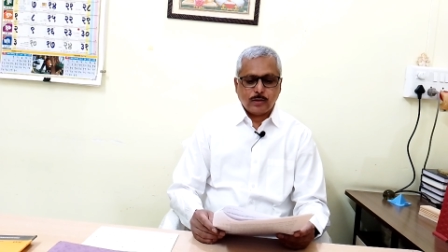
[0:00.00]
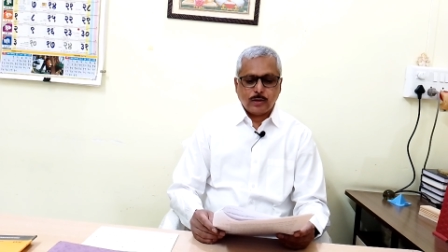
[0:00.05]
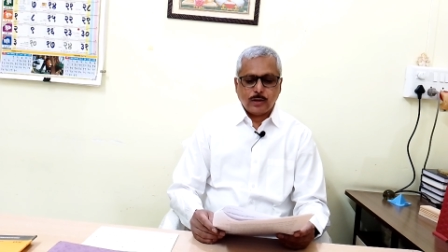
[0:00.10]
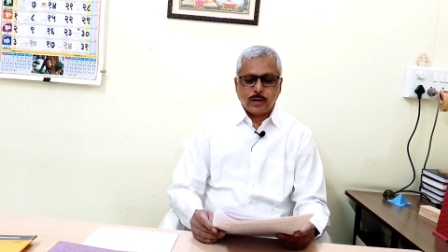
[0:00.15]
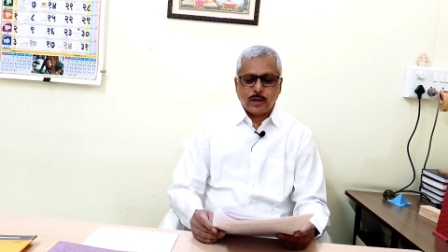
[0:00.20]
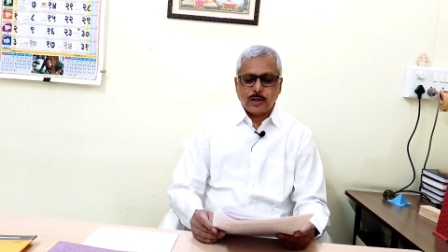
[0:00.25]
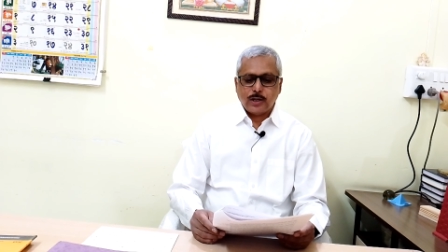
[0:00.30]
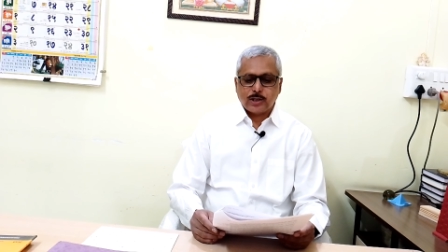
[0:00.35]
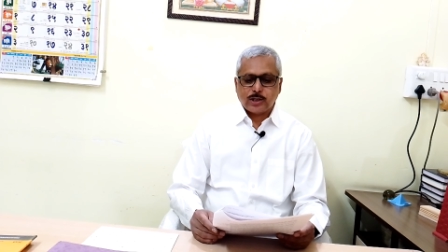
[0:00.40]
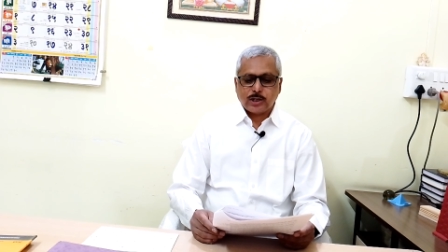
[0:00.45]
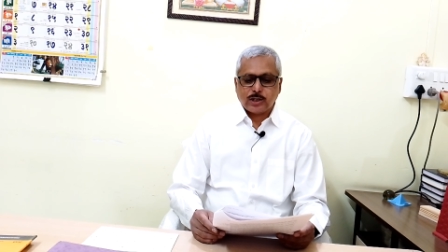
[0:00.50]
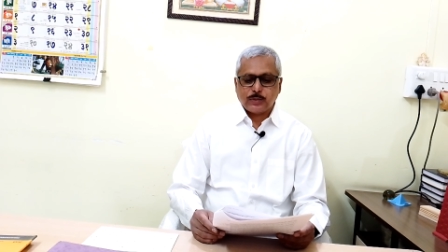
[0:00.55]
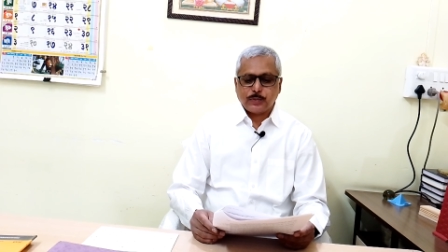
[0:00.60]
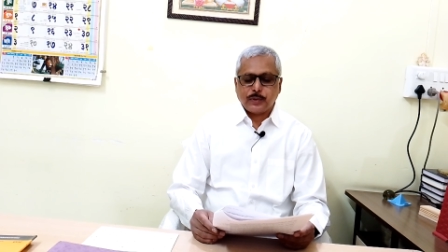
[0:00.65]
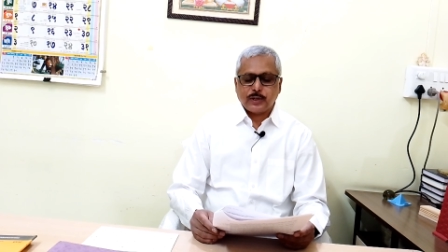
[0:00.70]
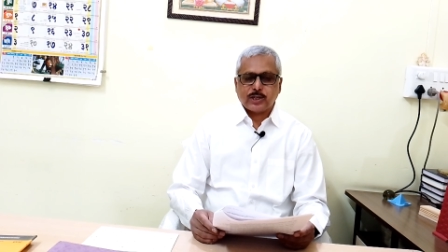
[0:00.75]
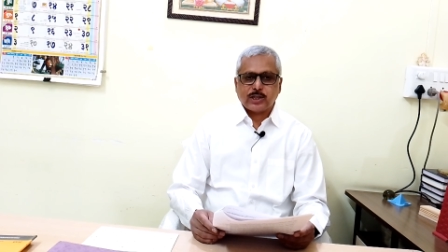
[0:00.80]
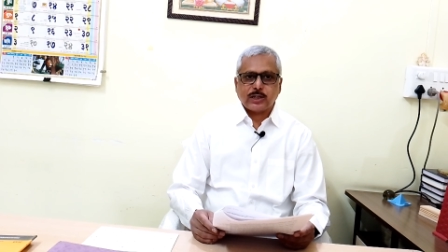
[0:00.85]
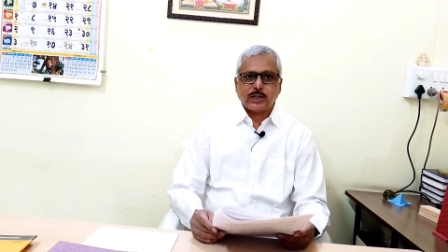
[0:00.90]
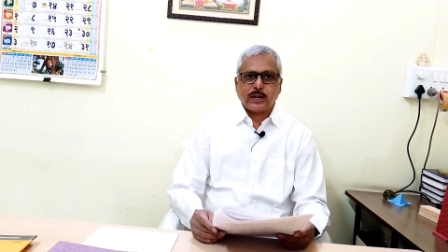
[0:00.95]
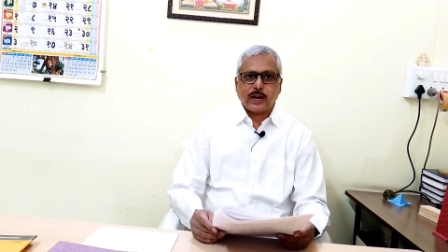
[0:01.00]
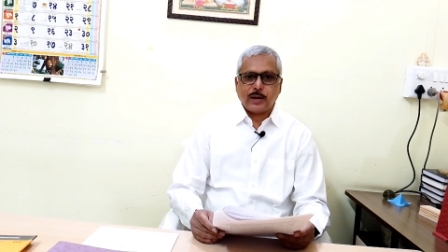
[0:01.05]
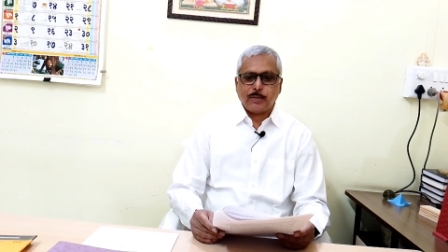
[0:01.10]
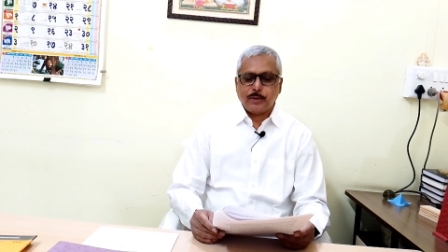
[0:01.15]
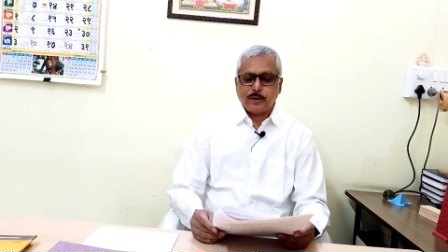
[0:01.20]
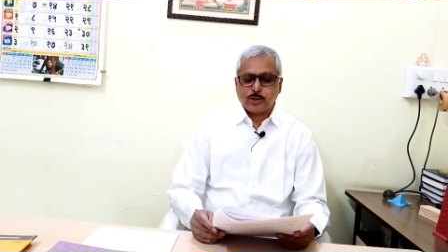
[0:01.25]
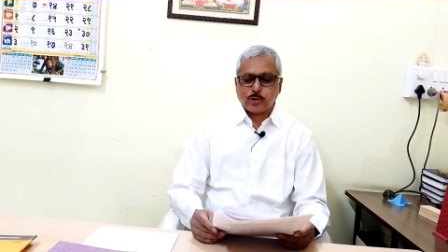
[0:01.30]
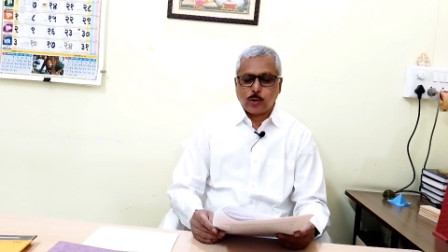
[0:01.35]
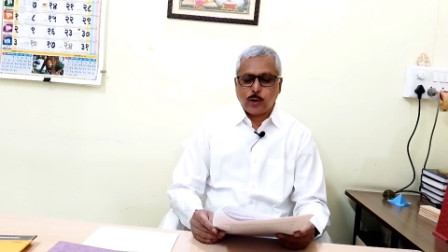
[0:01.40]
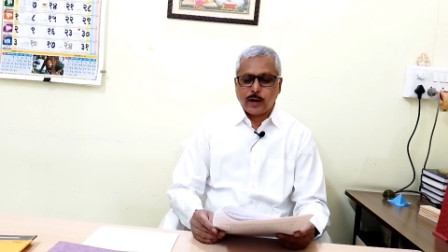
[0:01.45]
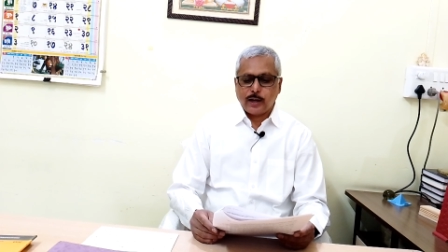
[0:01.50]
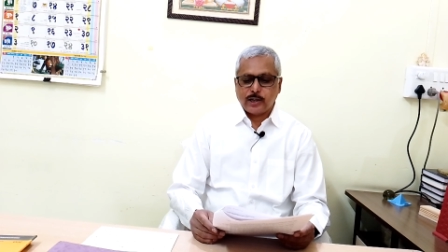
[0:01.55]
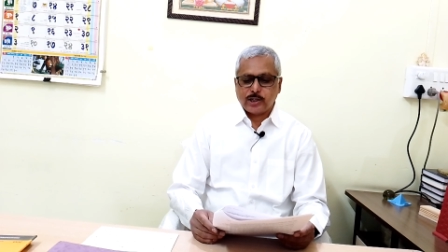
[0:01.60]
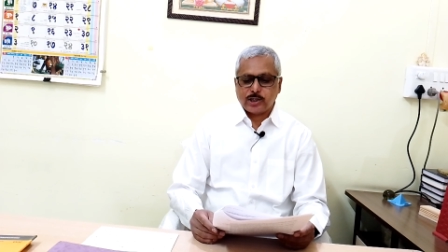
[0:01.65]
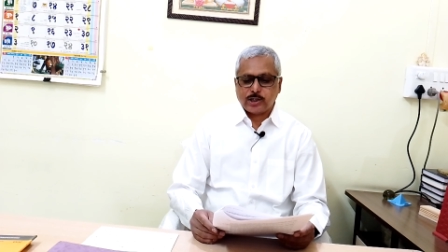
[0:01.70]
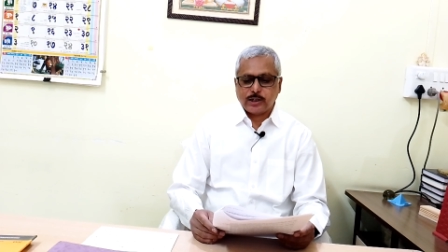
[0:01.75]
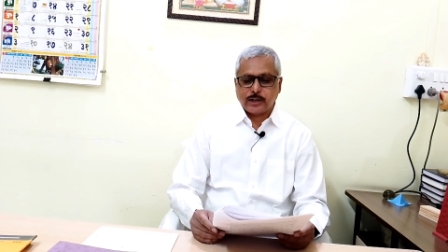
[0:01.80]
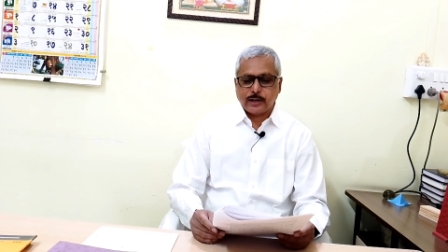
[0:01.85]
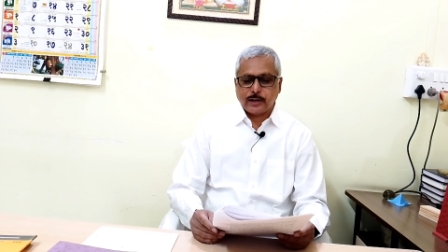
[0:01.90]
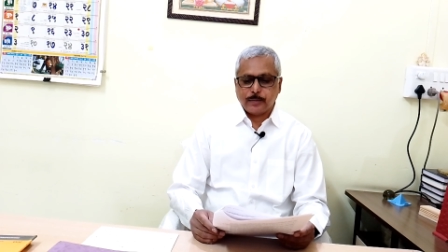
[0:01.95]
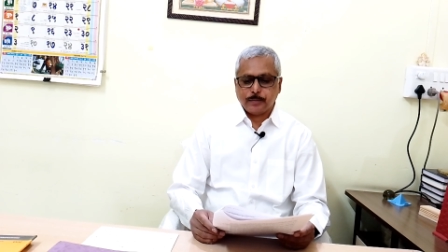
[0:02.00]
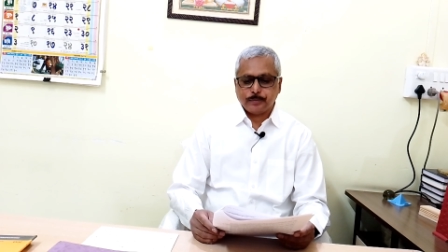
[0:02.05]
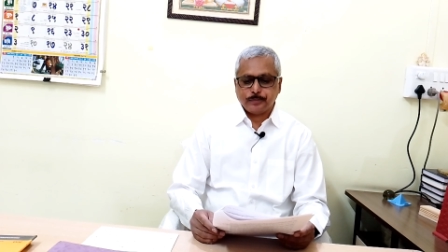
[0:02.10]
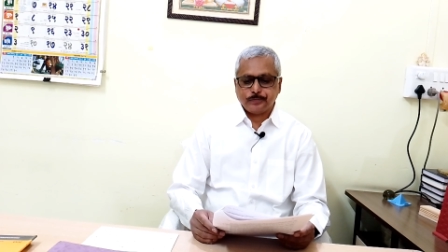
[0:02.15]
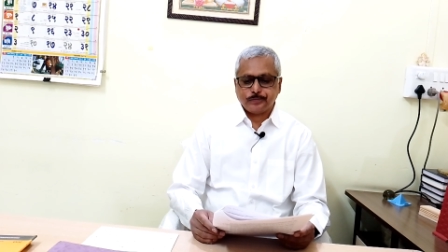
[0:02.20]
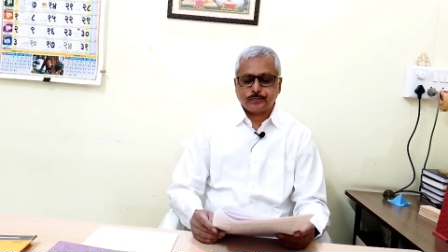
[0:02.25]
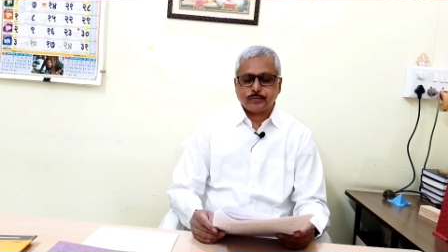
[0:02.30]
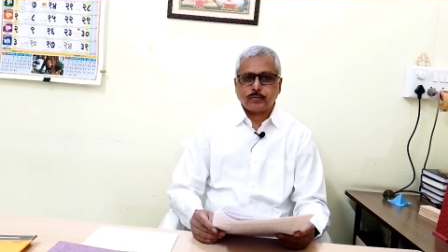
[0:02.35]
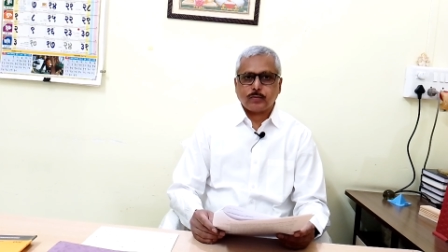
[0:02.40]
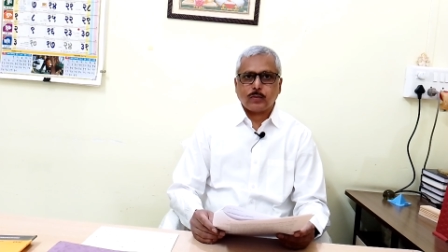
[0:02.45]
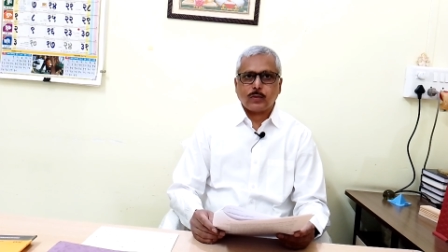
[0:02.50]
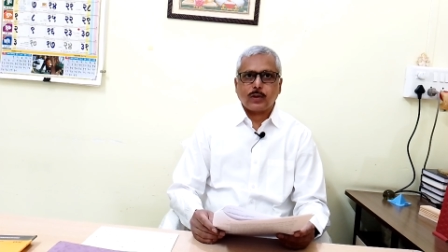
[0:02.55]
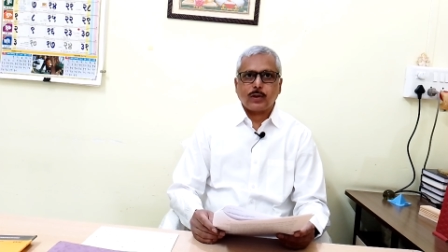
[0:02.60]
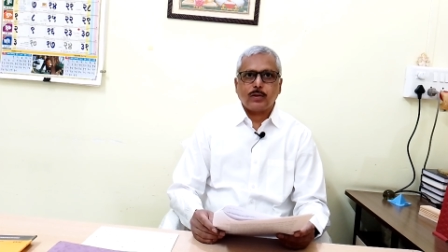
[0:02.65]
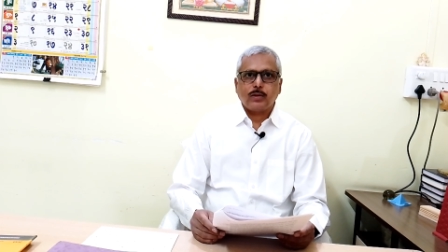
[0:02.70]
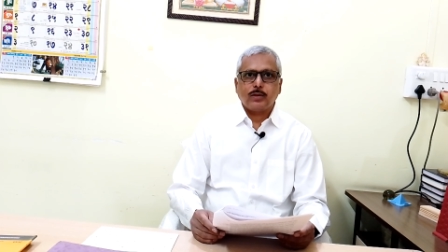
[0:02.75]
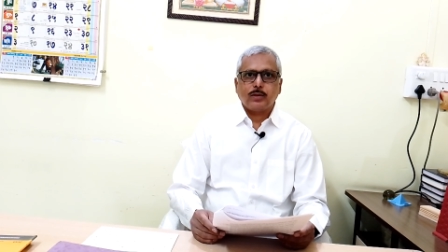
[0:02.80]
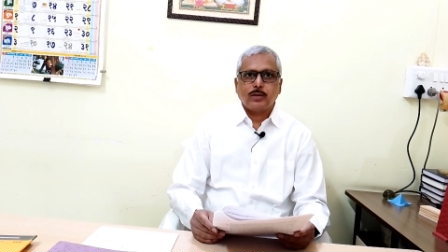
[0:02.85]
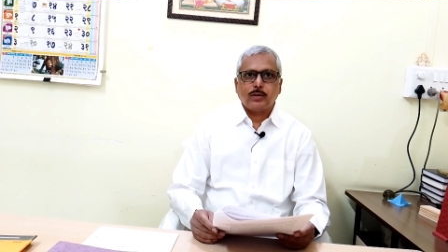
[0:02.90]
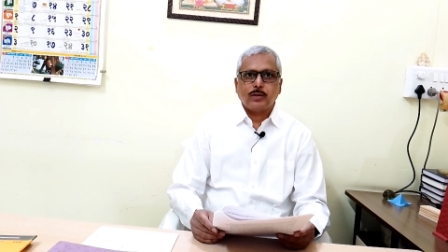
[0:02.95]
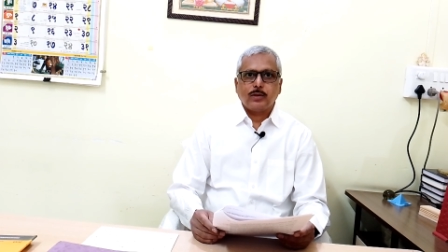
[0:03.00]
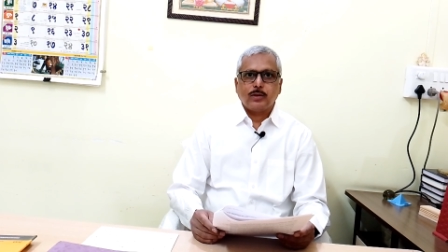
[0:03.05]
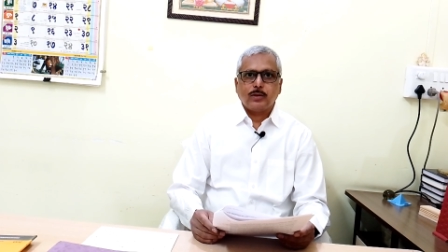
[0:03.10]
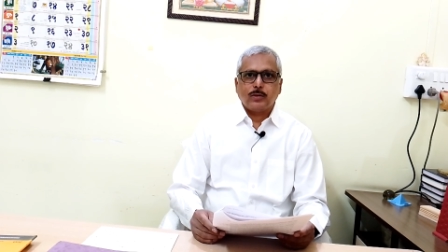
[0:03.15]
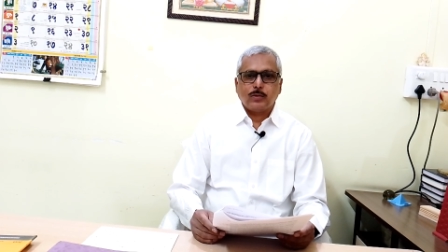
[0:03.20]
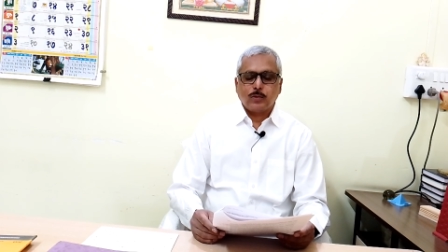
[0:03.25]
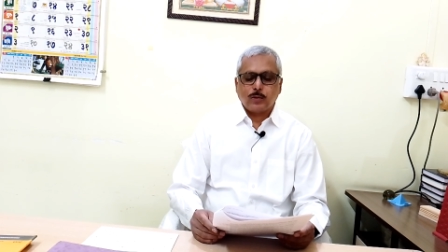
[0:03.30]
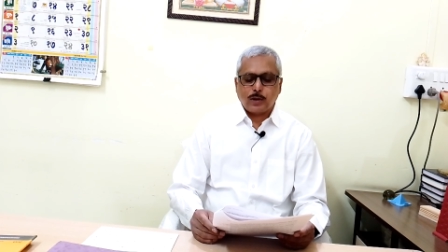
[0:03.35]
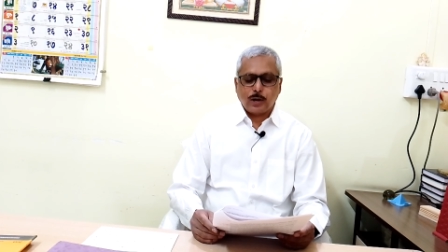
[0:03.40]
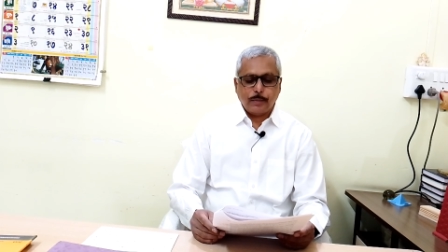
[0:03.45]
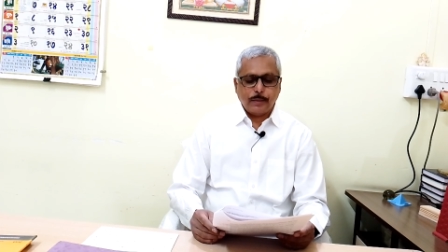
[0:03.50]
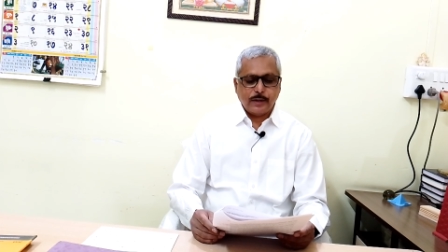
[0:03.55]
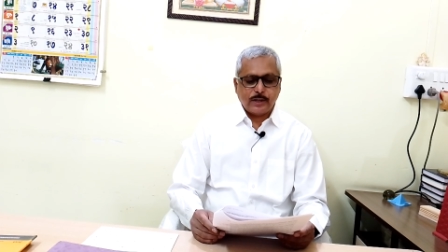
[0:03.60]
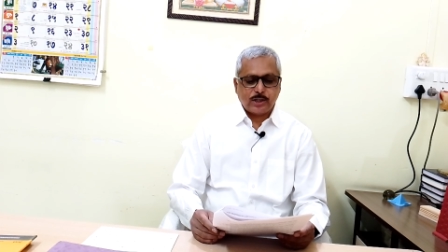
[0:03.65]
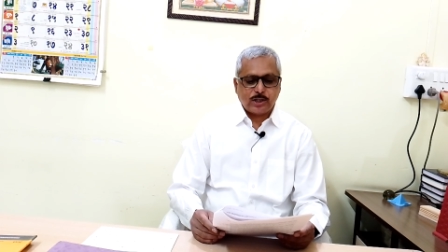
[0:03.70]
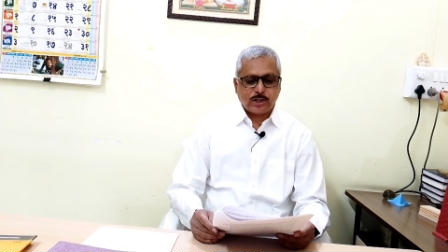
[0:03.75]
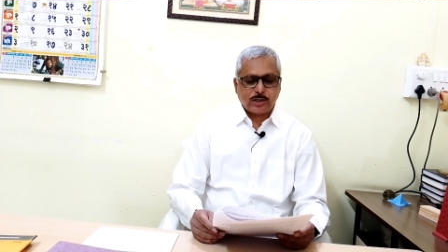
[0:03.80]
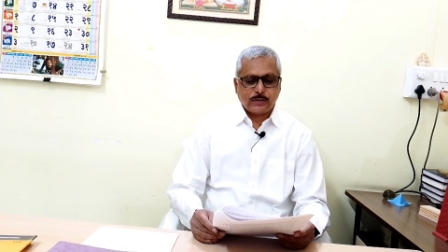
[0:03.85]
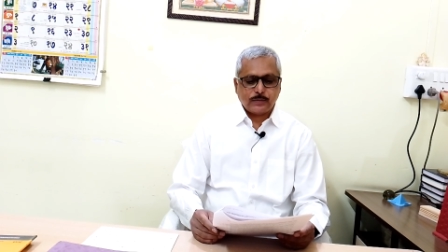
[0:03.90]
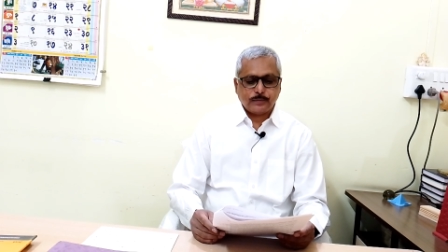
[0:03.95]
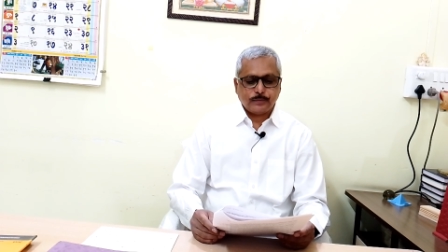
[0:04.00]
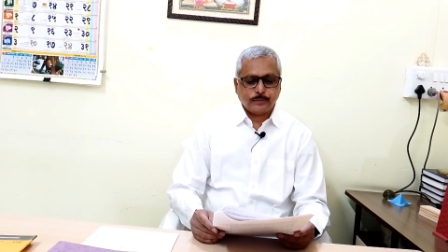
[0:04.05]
any such person can be so arrested who commits